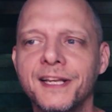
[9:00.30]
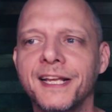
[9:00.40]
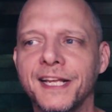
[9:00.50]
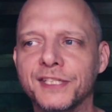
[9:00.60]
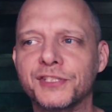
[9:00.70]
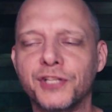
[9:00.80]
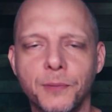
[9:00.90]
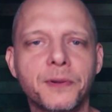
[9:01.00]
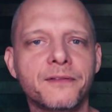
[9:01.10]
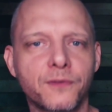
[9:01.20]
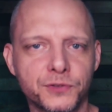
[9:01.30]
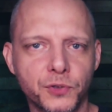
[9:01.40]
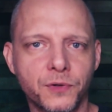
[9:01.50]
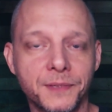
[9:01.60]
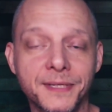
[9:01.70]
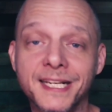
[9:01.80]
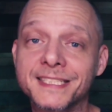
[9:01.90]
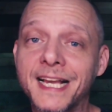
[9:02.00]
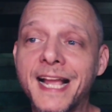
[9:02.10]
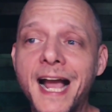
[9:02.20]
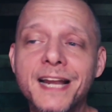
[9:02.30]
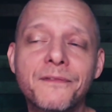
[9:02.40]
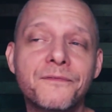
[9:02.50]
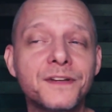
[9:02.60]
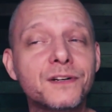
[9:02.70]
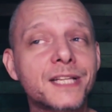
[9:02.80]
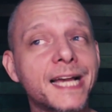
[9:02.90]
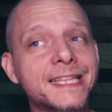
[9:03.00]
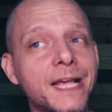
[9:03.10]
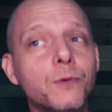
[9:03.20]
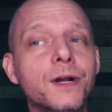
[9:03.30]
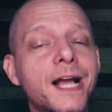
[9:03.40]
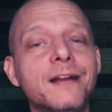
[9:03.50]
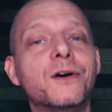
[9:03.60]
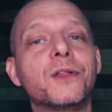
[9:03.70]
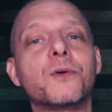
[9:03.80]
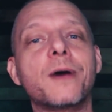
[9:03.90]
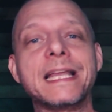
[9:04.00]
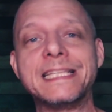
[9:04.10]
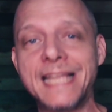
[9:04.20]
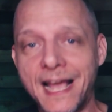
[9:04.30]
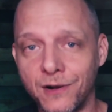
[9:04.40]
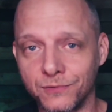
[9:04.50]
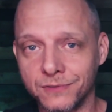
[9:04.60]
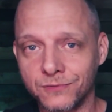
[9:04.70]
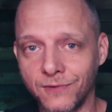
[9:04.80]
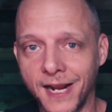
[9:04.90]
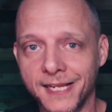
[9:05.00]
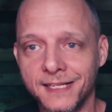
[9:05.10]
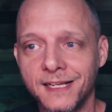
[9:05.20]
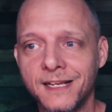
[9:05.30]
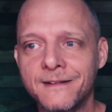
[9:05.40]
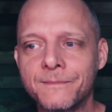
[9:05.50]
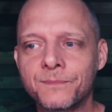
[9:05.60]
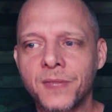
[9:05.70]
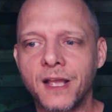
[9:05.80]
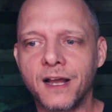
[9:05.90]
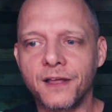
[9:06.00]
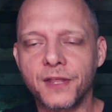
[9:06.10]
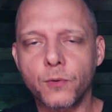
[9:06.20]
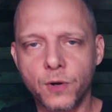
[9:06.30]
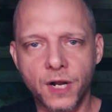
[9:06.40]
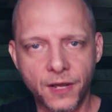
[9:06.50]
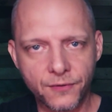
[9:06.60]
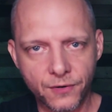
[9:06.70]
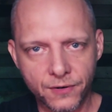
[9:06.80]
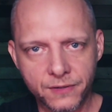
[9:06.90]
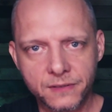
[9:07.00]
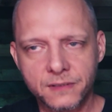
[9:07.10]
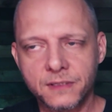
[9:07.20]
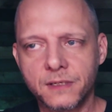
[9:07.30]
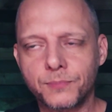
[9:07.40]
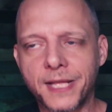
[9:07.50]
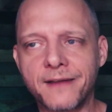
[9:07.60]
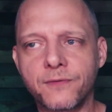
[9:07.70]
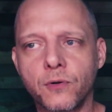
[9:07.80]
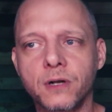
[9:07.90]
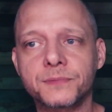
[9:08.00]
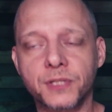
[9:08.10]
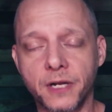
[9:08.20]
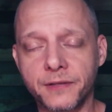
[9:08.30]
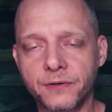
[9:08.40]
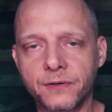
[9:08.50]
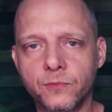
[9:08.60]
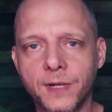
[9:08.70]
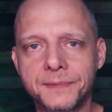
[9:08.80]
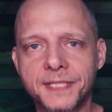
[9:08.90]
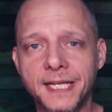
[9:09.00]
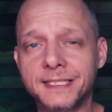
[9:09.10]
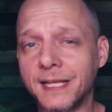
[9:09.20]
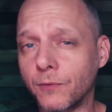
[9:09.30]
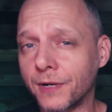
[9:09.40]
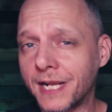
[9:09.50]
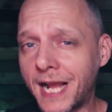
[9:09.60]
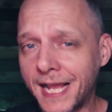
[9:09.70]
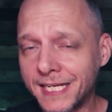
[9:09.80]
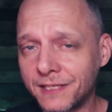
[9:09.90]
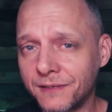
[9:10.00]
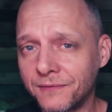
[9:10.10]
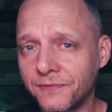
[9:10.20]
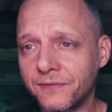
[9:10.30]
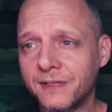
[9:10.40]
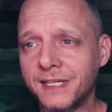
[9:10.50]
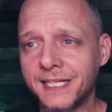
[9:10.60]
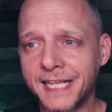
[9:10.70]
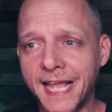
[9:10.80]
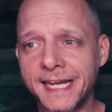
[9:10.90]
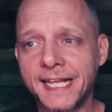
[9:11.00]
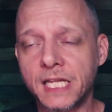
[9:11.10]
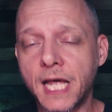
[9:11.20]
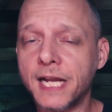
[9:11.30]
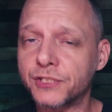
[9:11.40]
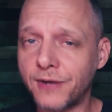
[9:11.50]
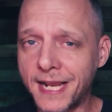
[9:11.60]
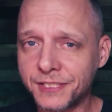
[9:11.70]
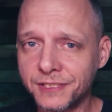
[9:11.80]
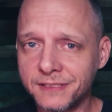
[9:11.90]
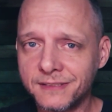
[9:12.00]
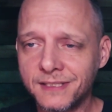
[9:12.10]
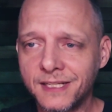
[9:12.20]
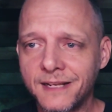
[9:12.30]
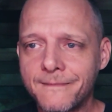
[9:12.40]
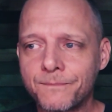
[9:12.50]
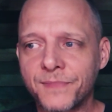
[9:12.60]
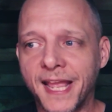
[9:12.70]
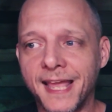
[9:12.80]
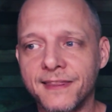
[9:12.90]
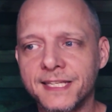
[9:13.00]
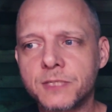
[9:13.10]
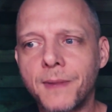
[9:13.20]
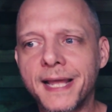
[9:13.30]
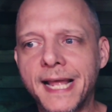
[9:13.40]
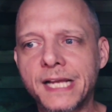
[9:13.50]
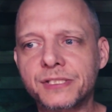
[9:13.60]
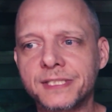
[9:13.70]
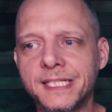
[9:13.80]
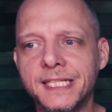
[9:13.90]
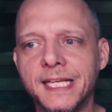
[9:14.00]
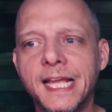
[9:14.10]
is jumping for joy, because I kind of feel like they were kind of on the way down, right? There were other platforms or other websites that were kind of gaining a lot of traction, and this might actually